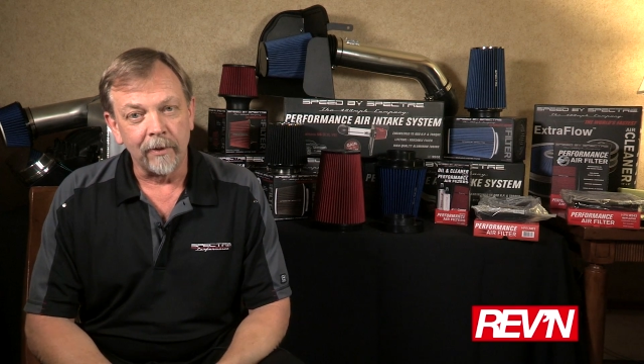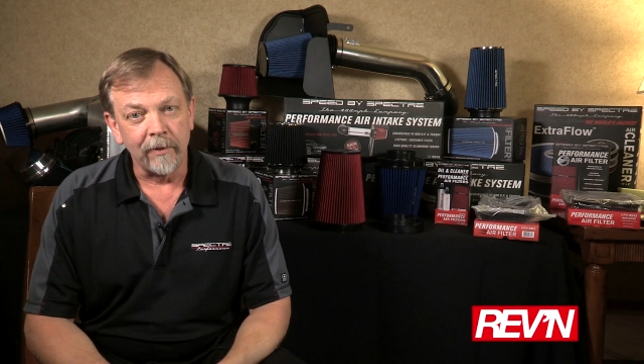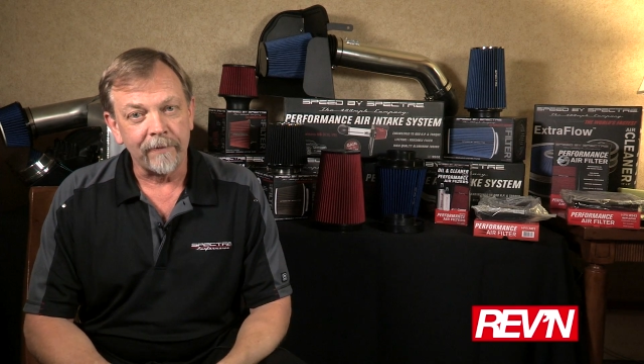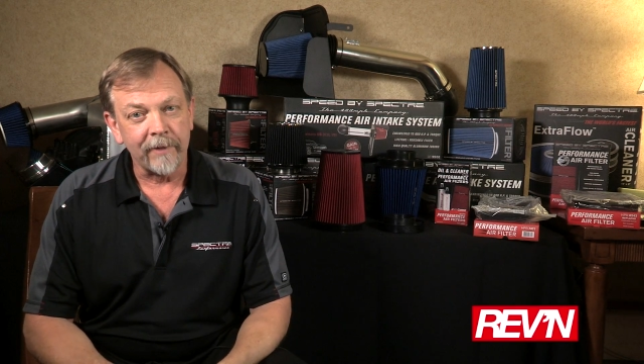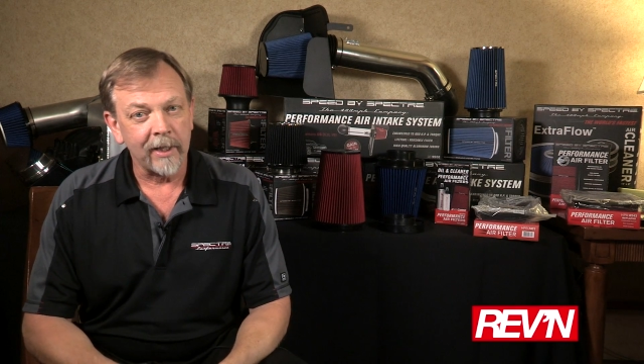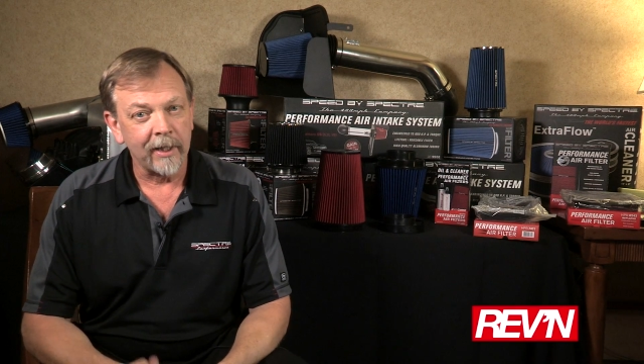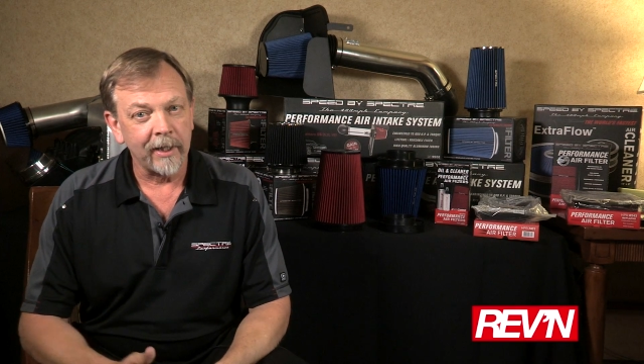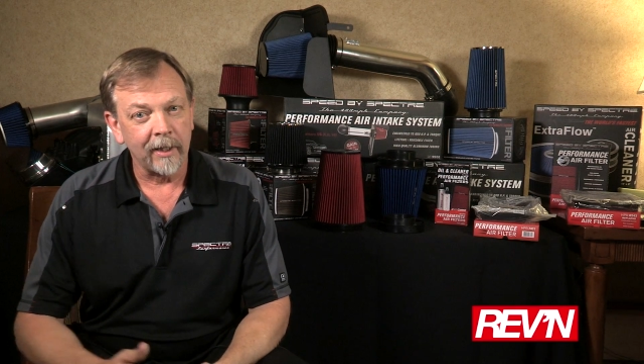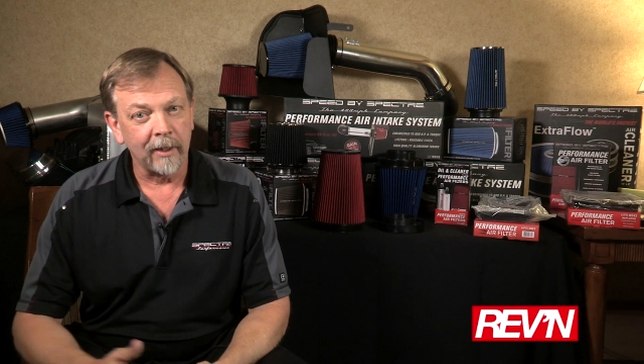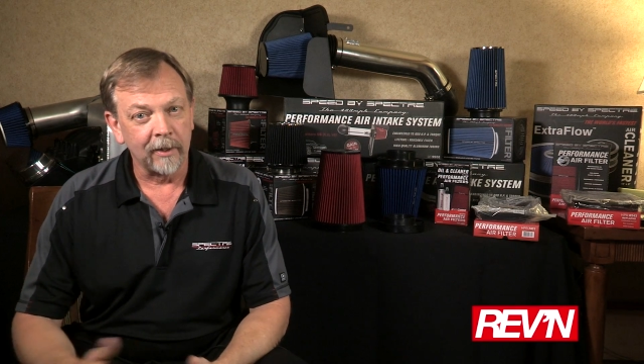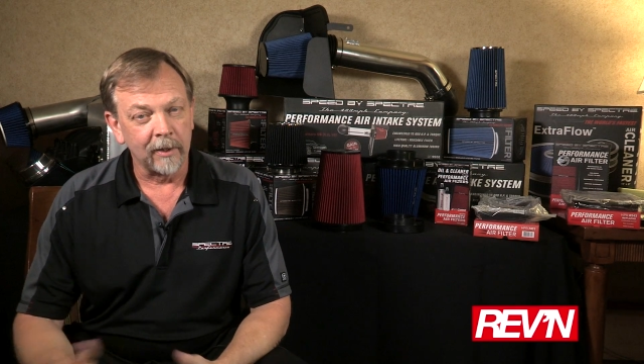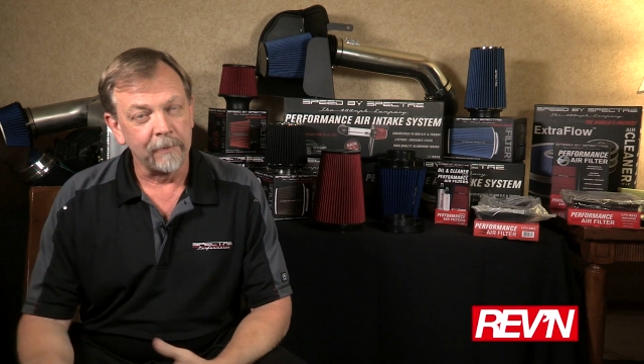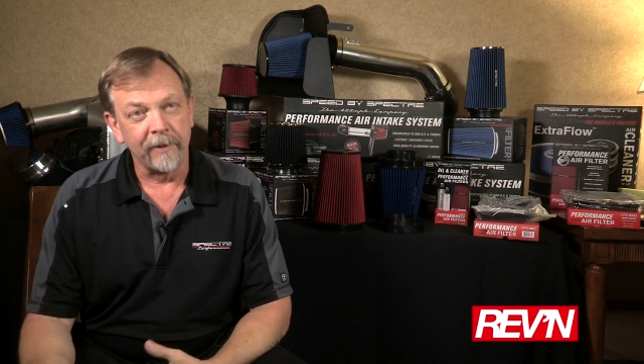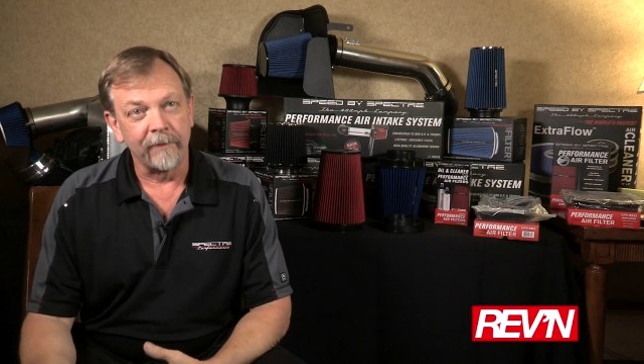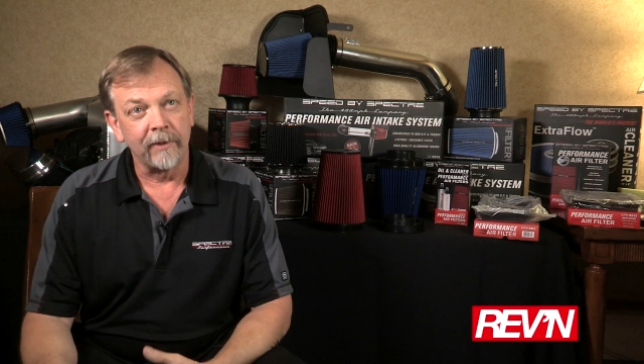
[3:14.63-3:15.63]
we've kind of had a
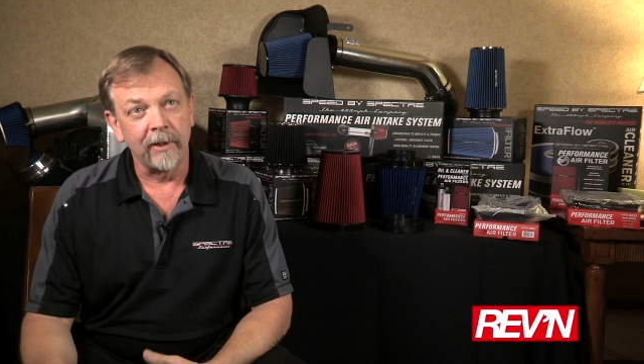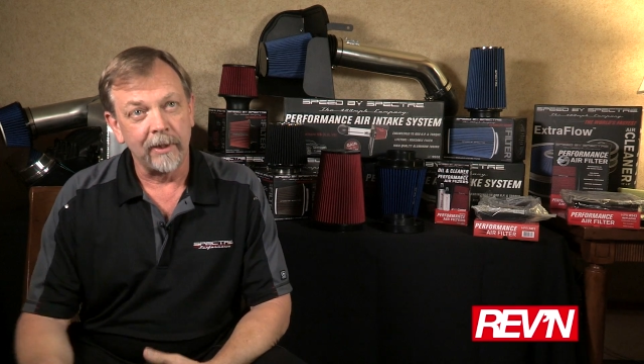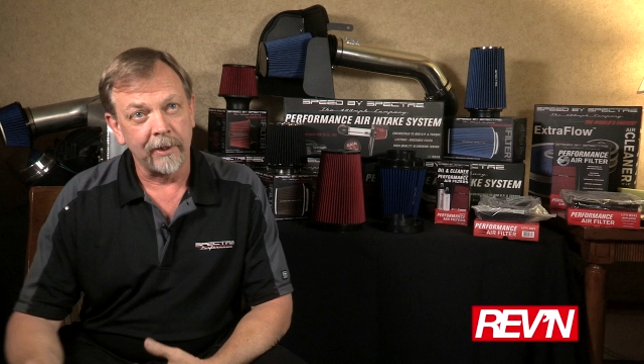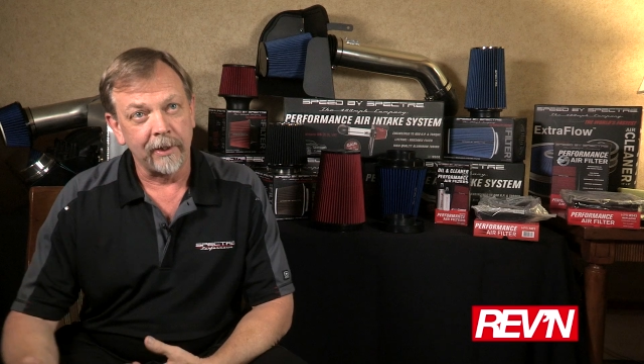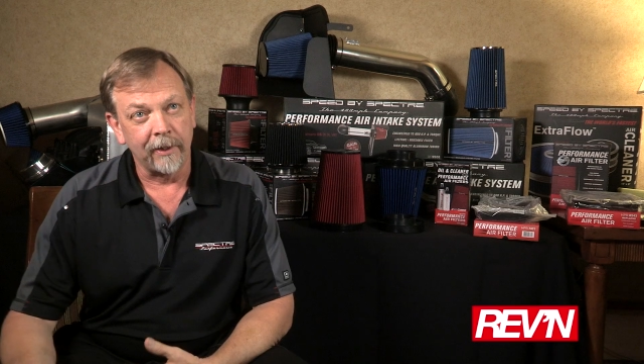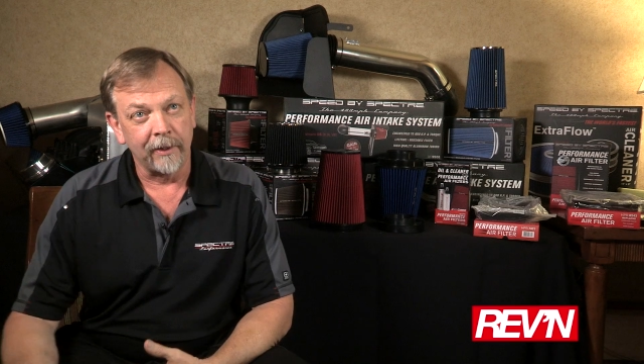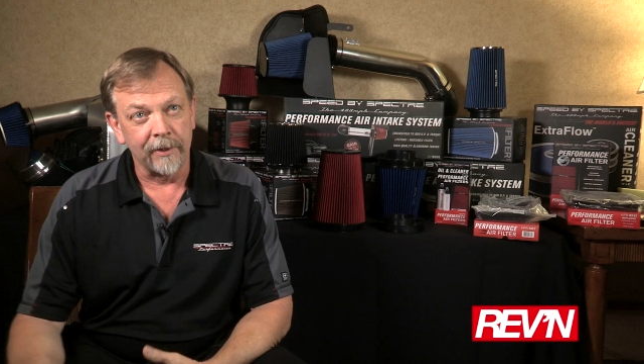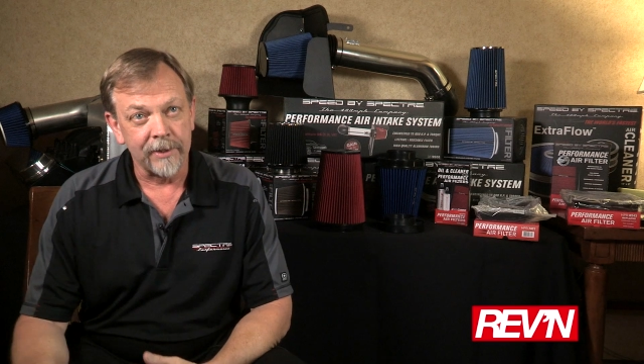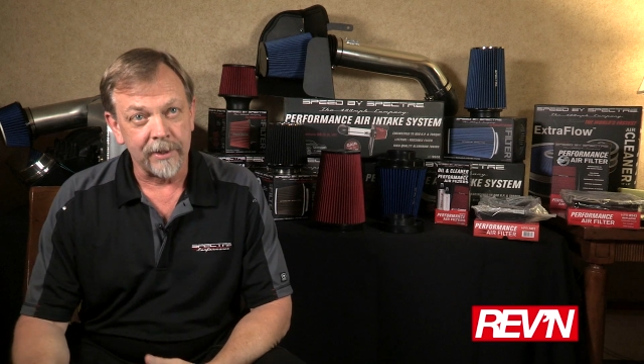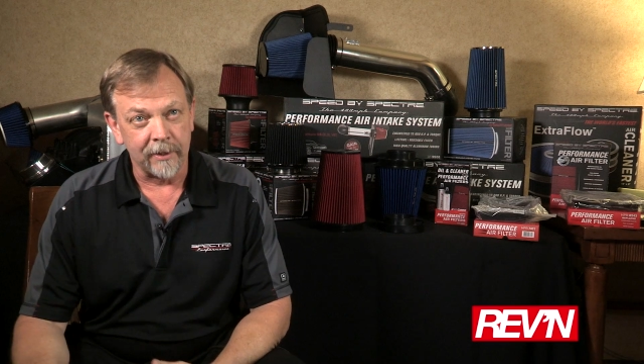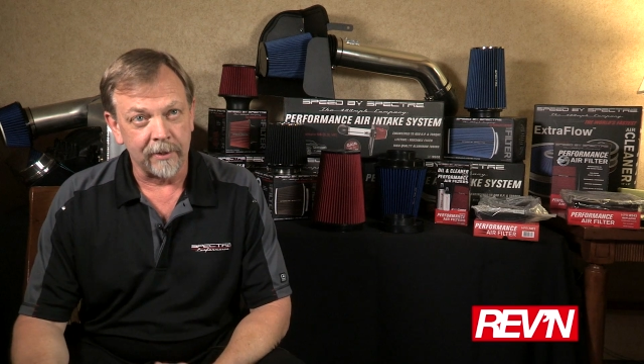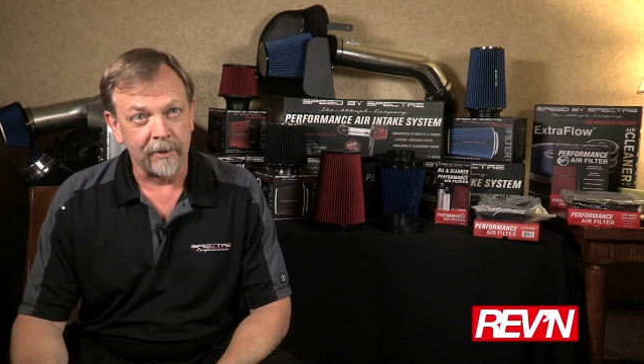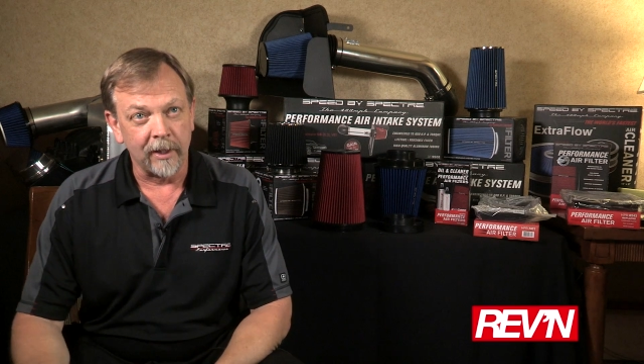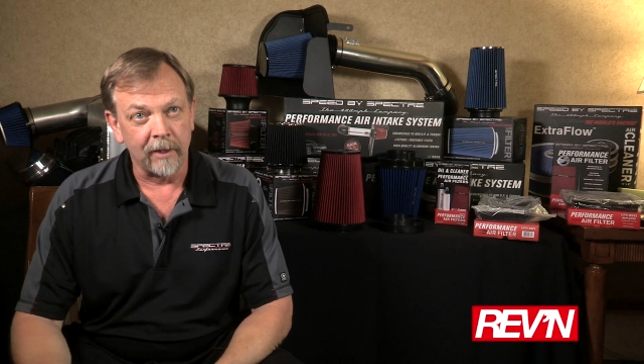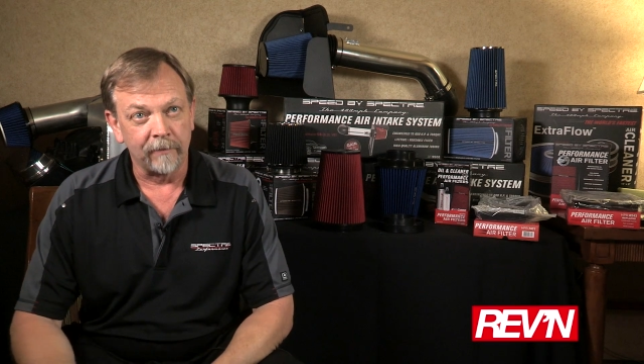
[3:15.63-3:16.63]
little bit of a hiatus
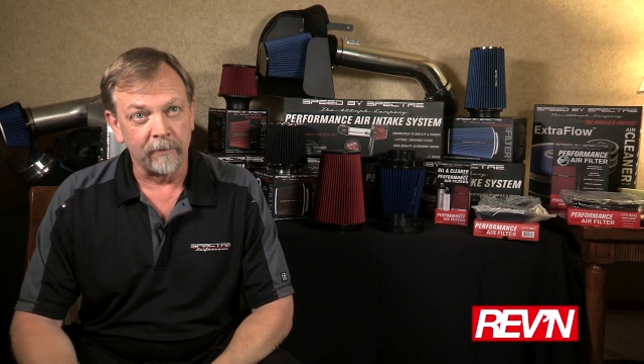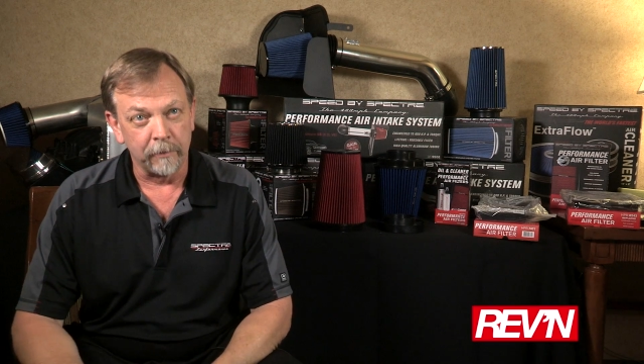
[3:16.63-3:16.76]
and